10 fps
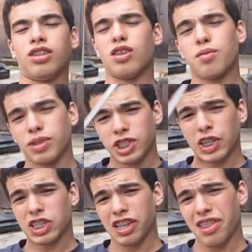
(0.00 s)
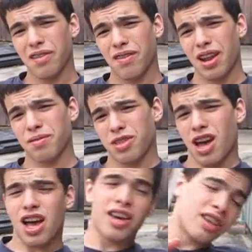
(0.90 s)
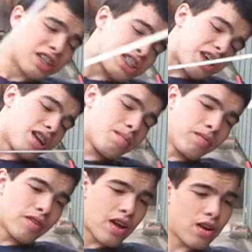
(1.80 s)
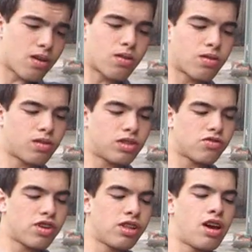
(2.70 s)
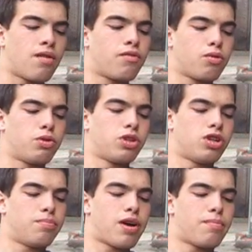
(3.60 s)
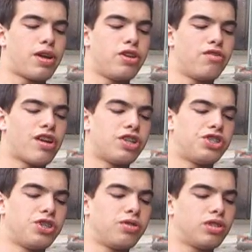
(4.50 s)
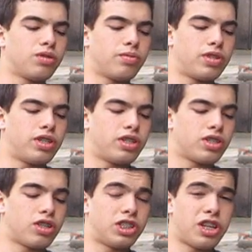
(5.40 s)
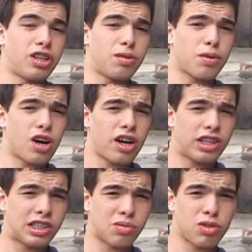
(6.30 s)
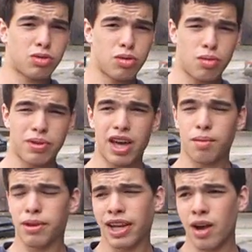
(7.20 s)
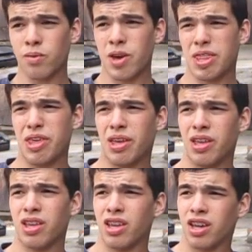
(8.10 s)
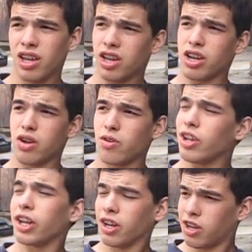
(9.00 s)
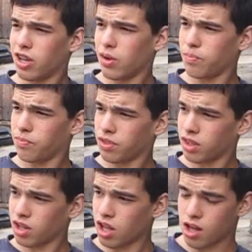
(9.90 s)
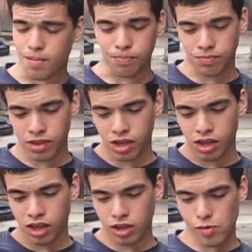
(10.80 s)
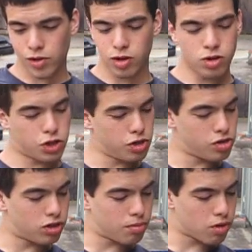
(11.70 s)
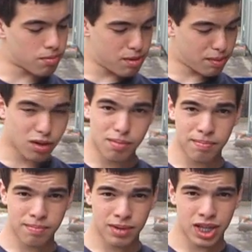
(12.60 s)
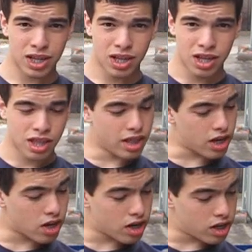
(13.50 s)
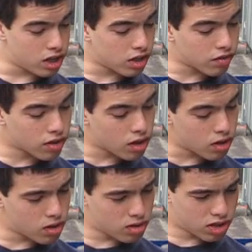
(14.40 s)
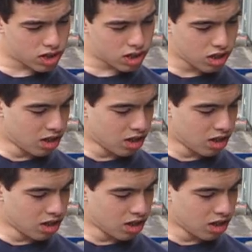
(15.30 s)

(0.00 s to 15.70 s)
No, but seriously, the event with Chai, the stand up event, was really helpful. We learned about my new red shoes, which is our stand up cause, which we will be helping out with and donating to, um, giving new shoes to poor people that are in need of clothes.